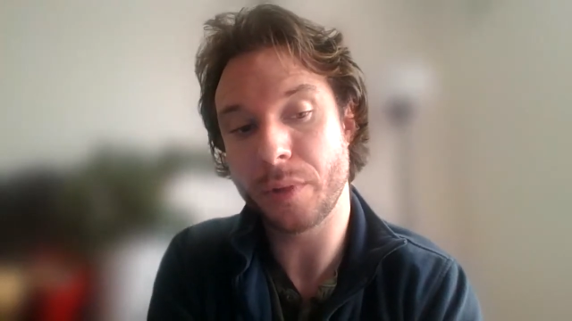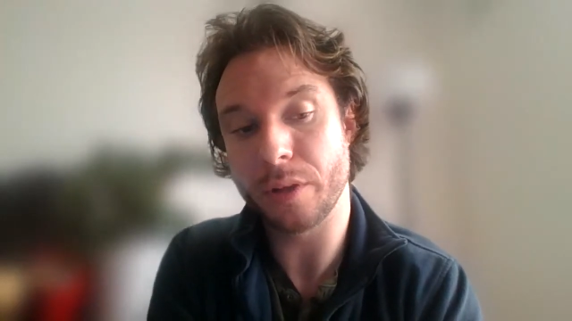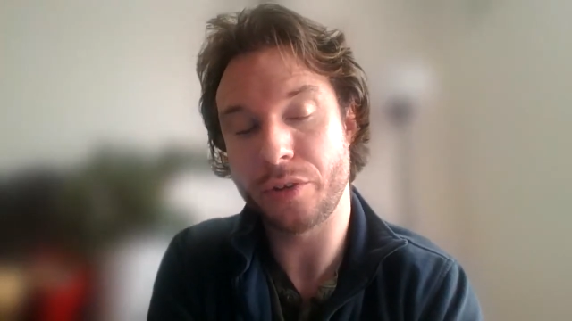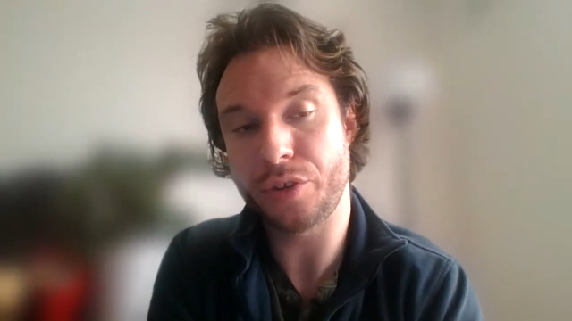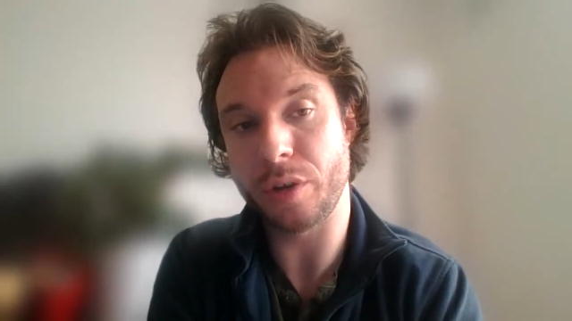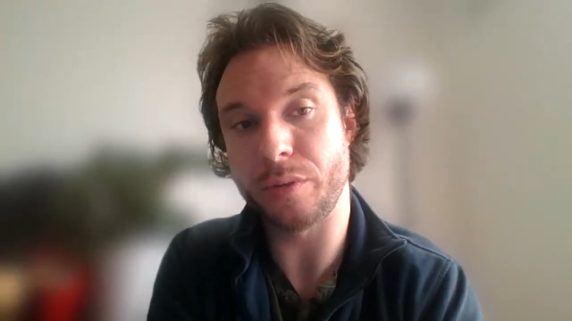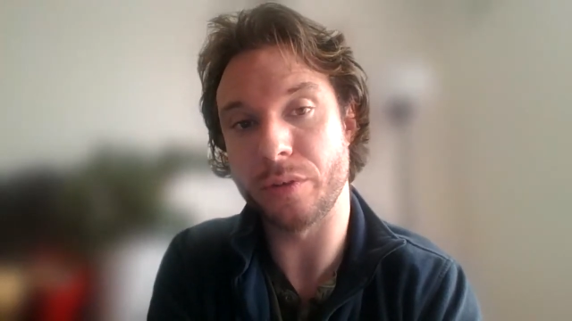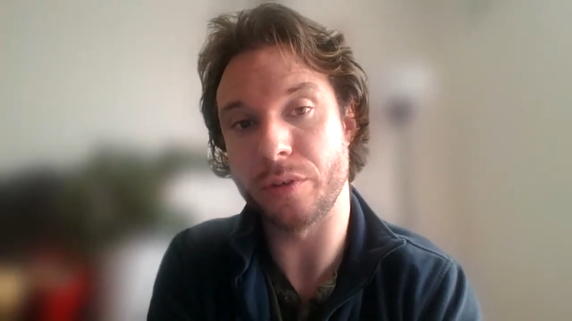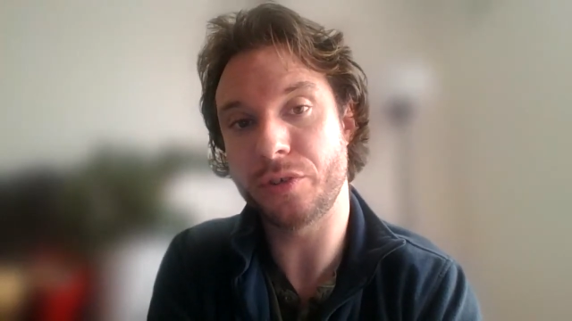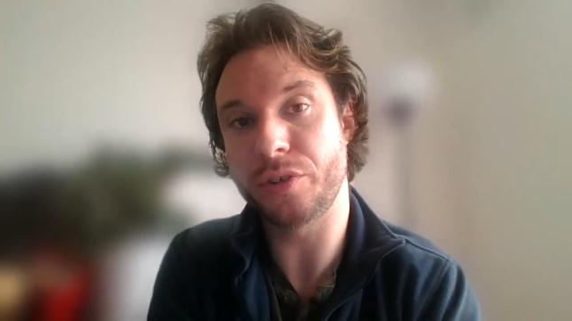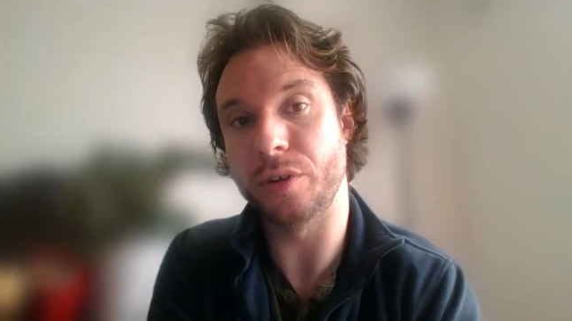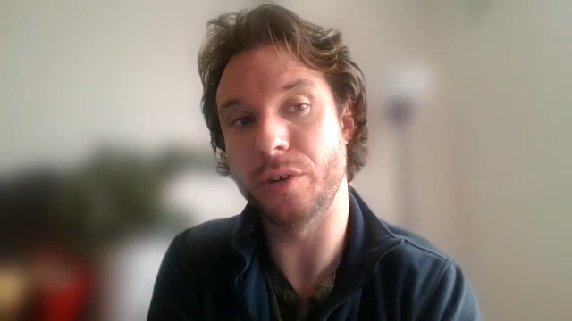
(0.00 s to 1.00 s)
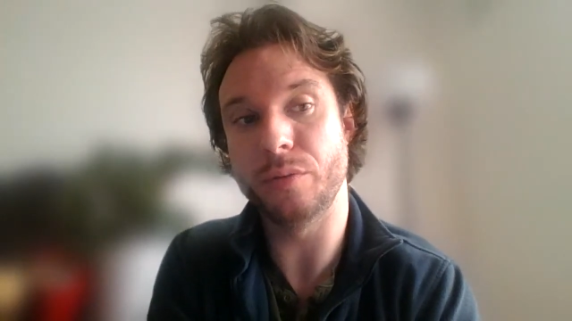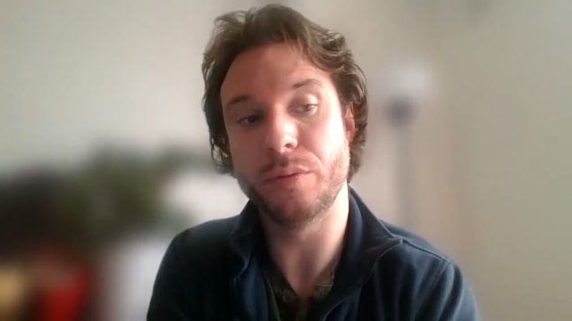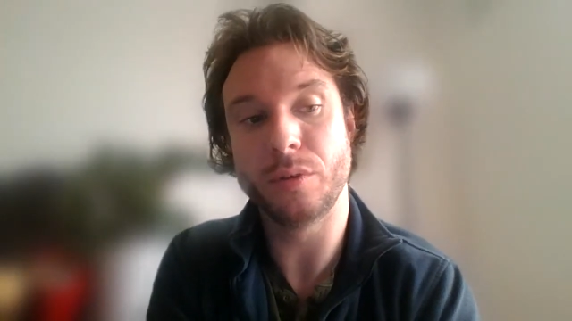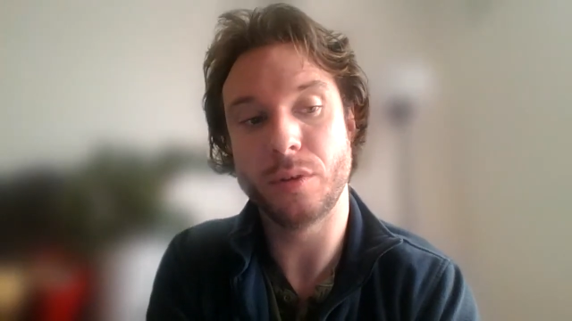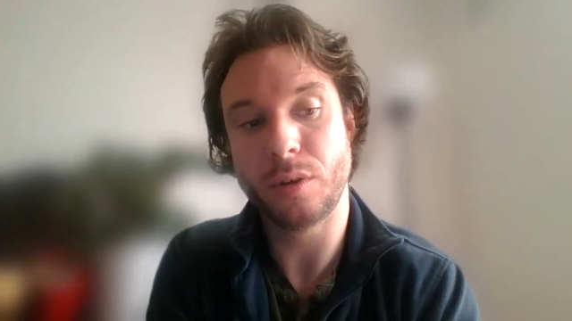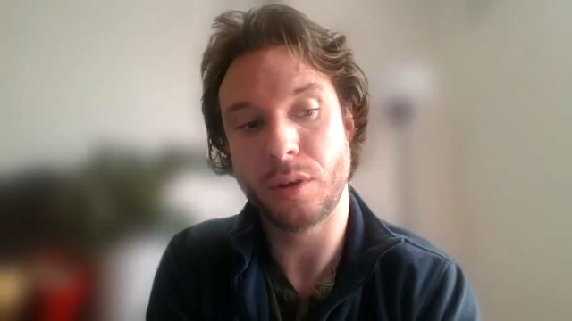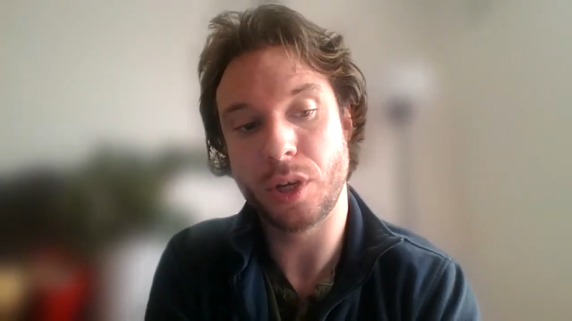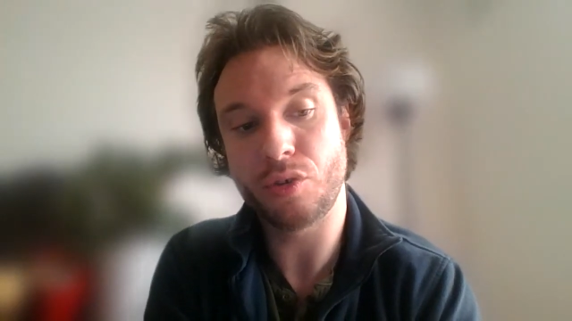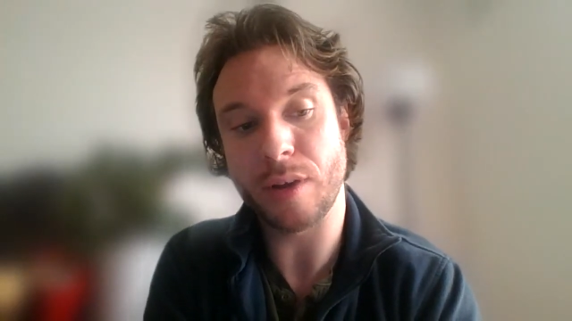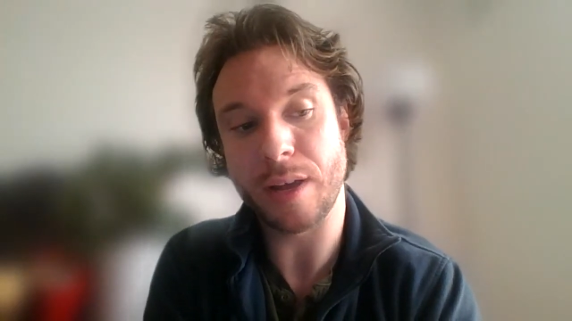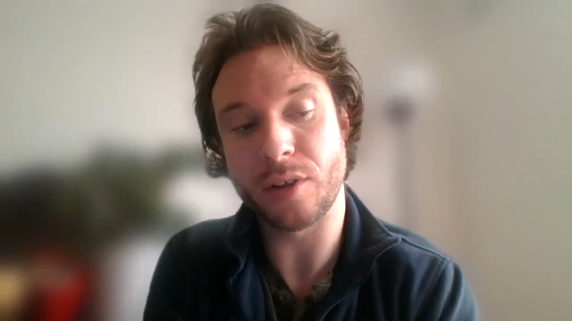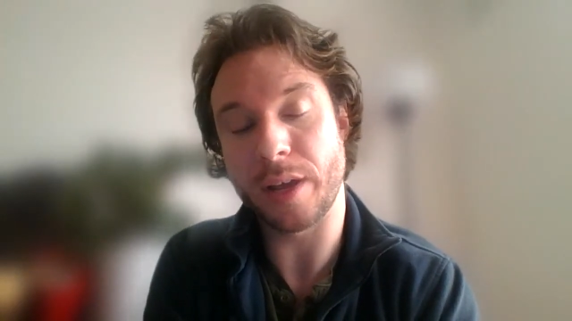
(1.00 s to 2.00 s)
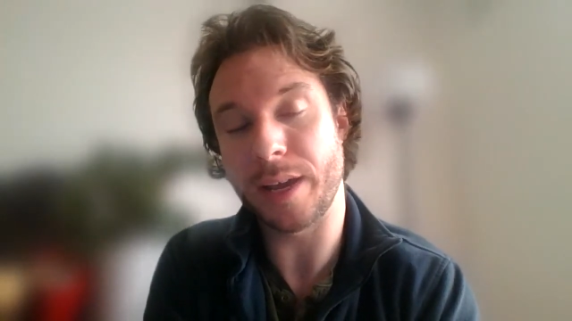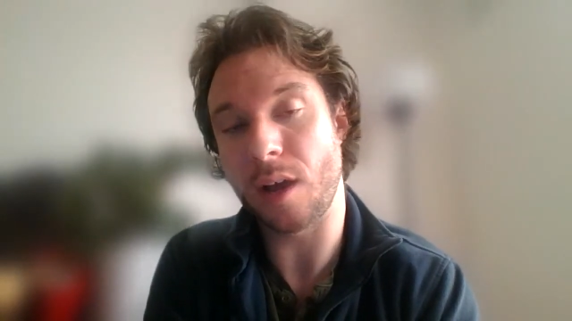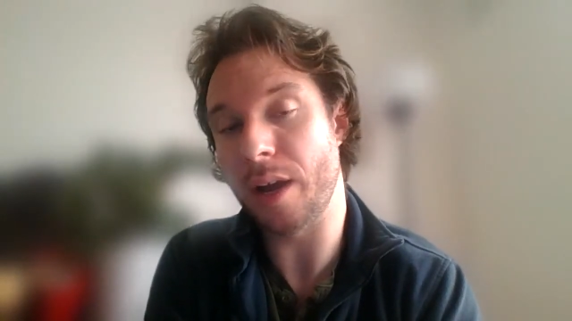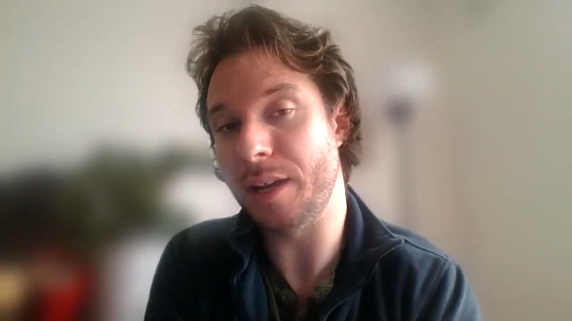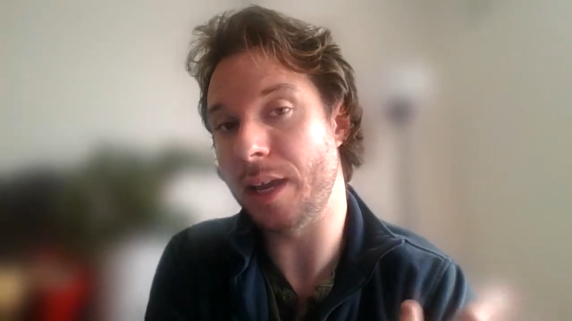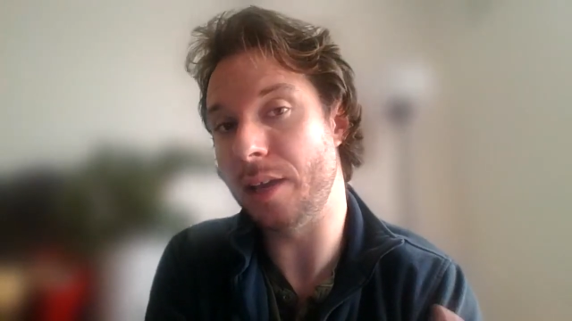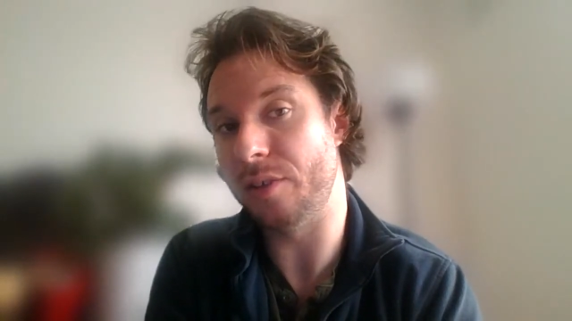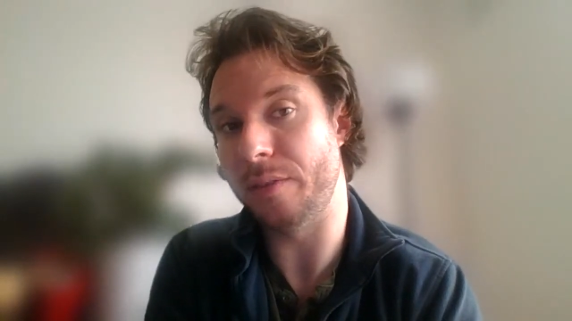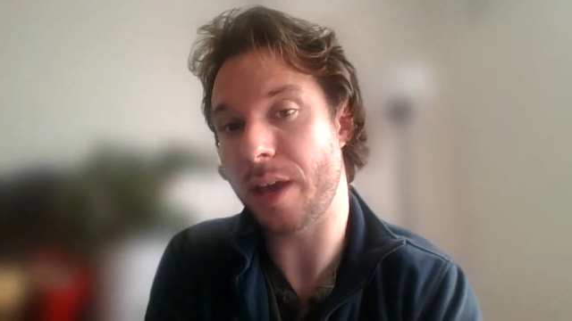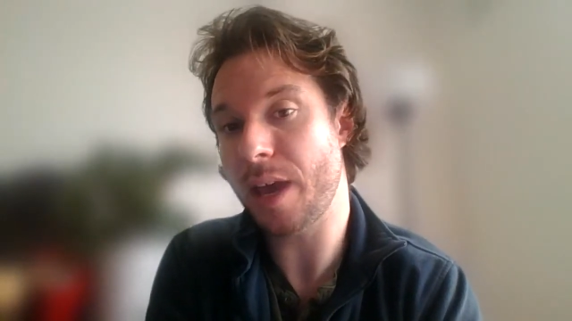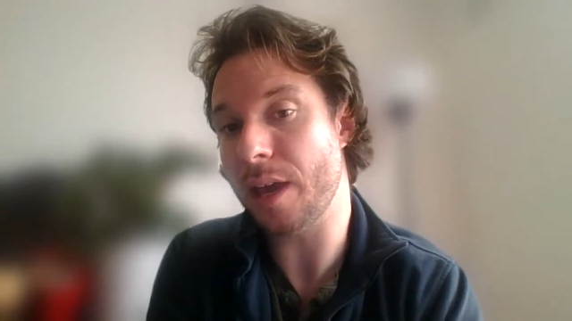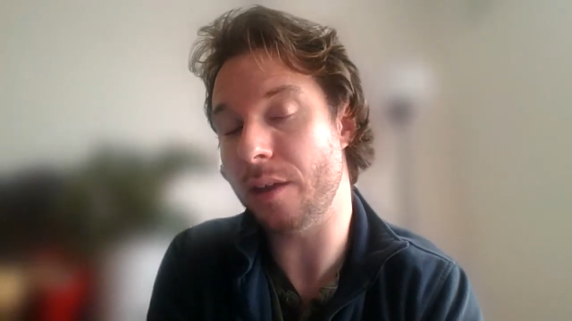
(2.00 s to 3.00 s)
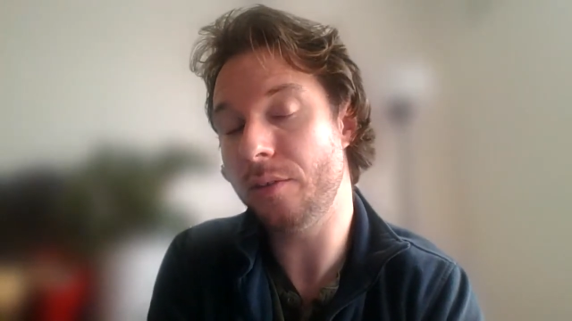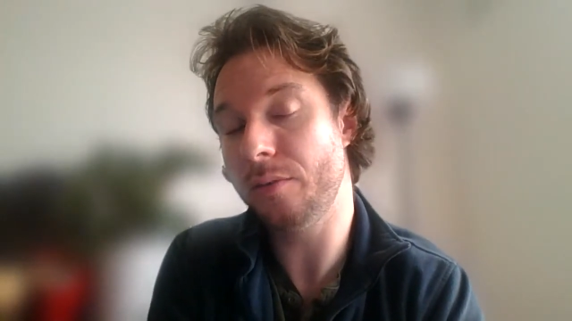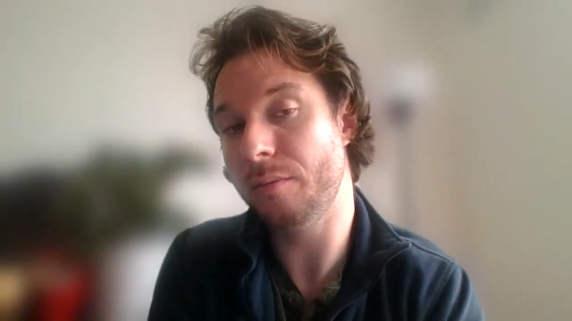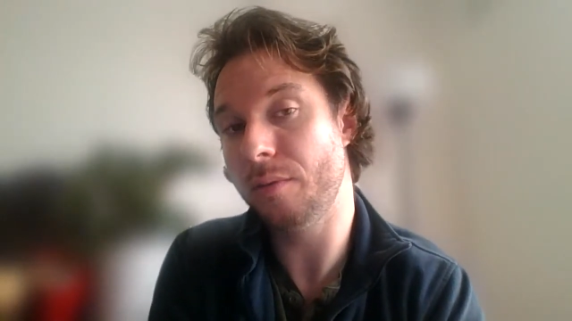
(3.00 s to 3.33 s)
students to translate ideas in their head,